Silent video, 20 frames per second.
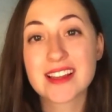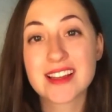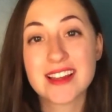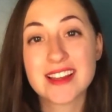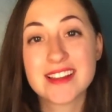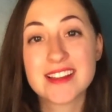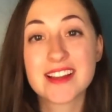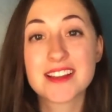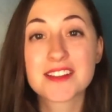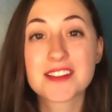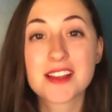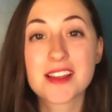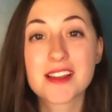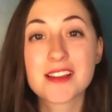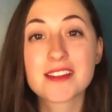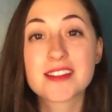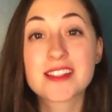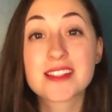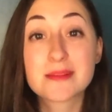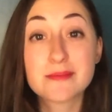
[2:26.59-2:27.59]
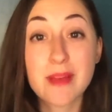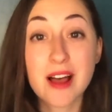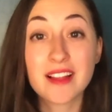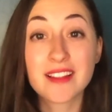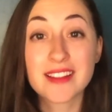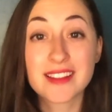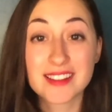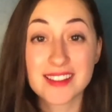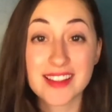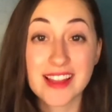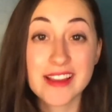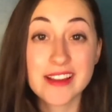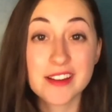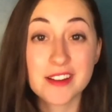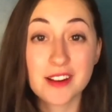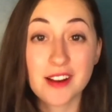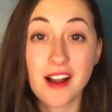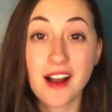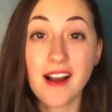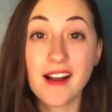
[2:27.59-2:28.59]
it doesn't smell it
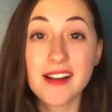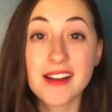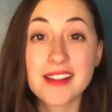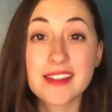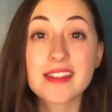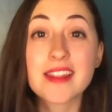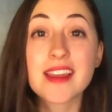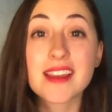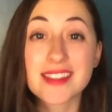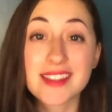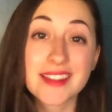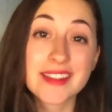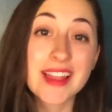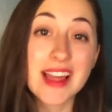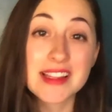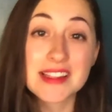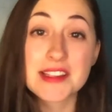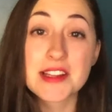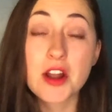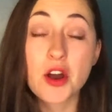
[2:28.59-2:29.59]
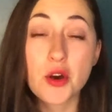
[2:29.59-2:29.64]
later on and think that that's an